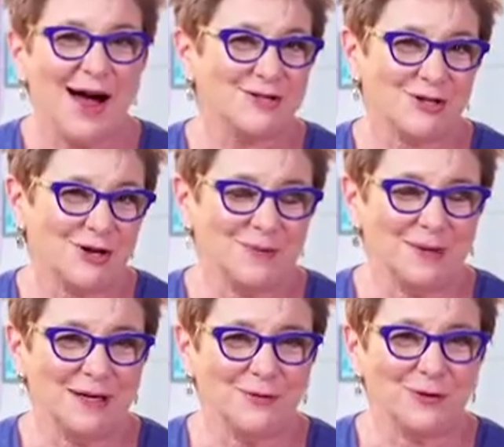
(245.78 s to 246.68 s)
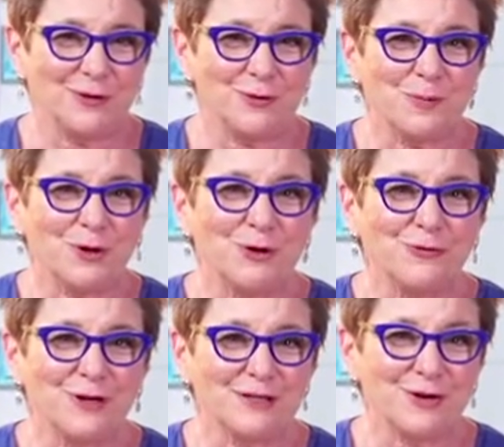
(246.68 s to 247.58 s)
I started meeting with a group of
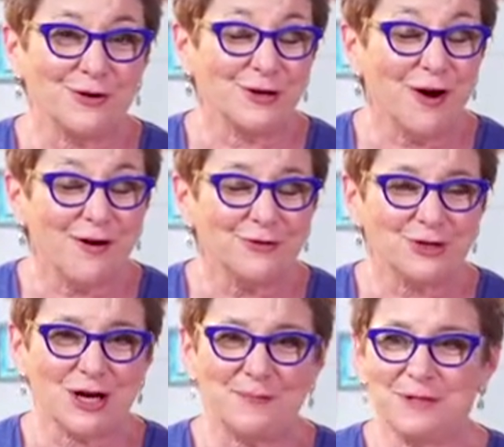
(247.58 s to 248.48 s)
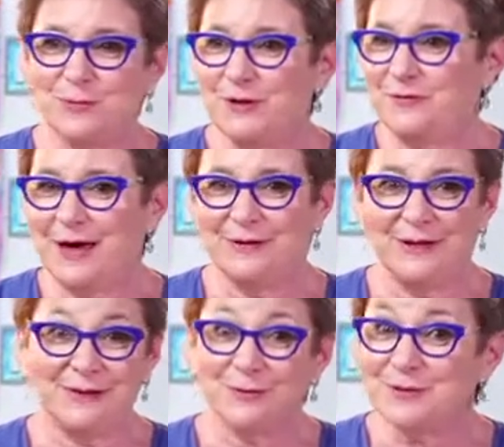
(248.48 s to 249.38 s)
girlfriends going to coffee shops, and we found
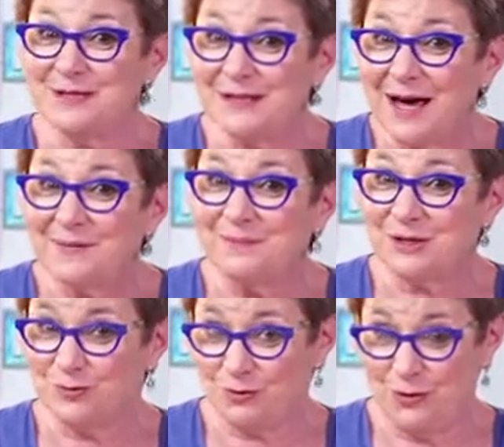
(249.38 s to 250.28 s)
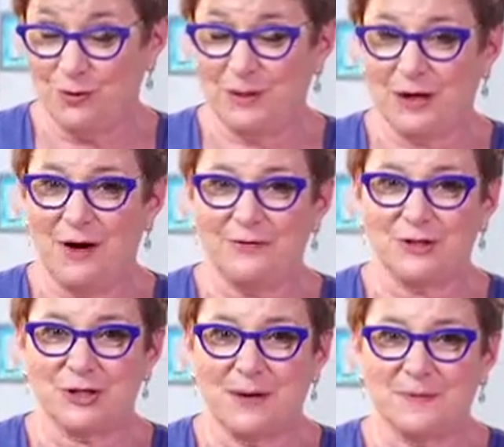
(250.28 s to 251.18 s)
that there was not much room in a coffee
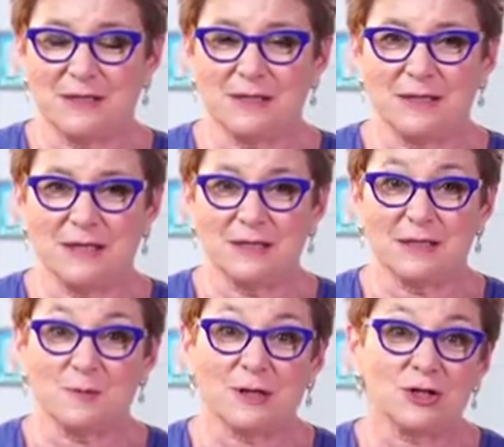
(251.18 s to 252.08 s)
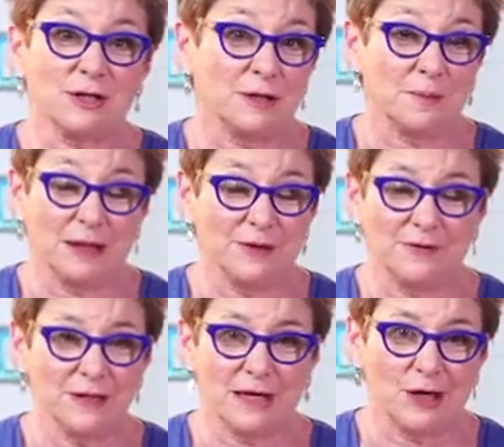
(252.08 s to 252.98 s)
shop these days, especially in the middle of
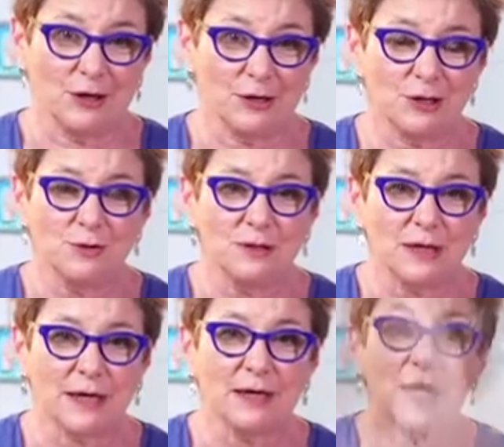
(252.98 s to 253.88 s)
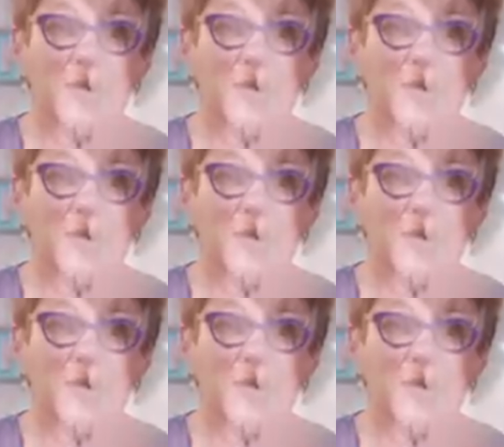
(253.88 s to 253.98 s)
the day on a Tuesday.